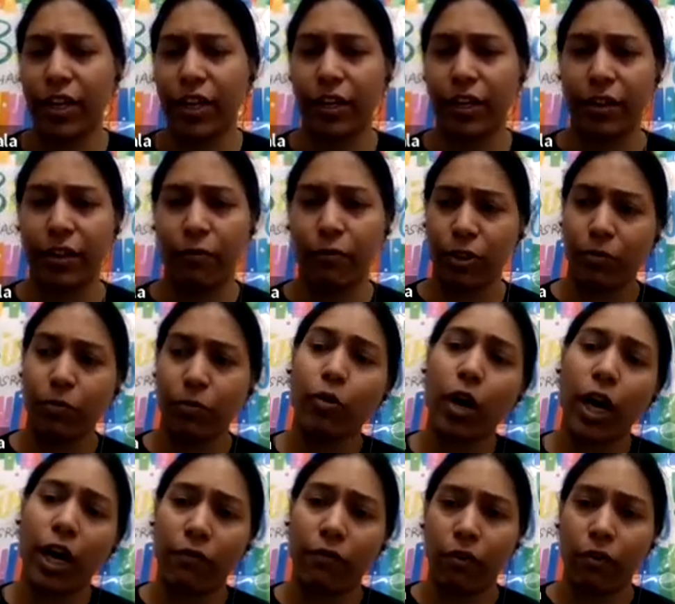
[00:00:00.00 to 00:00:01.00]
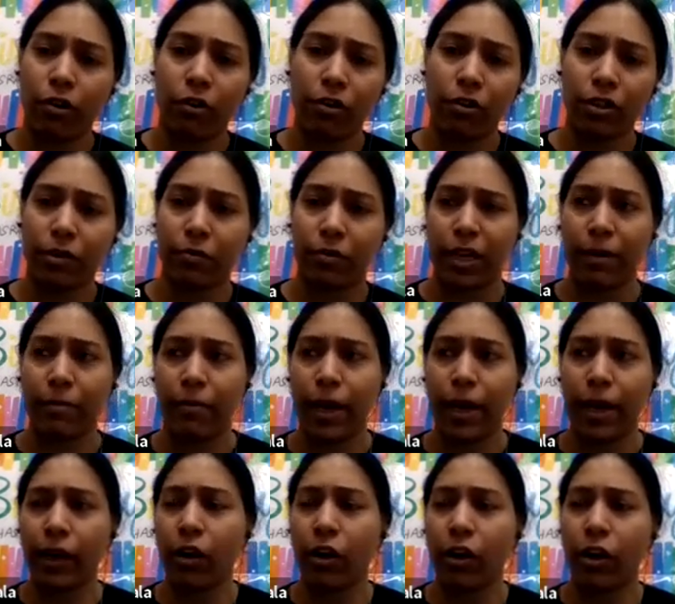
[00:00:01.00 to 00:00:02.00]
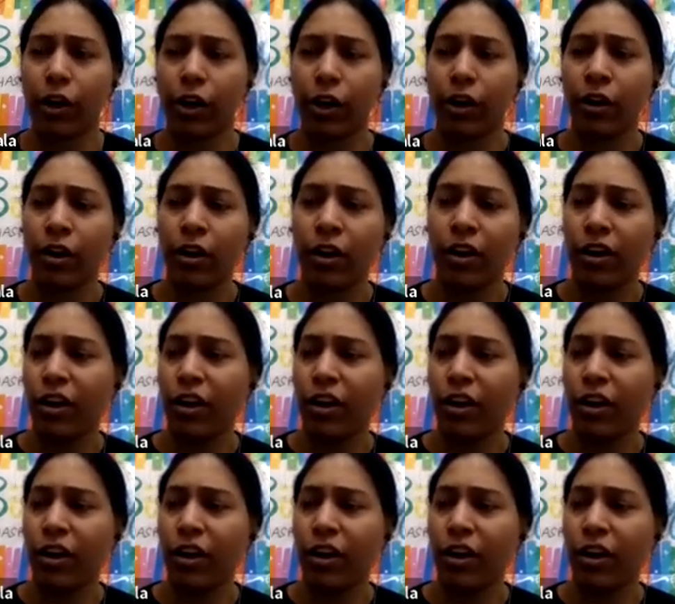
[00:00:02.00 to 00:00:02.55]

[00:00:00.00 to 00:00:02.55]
and there was a book I followed some time back on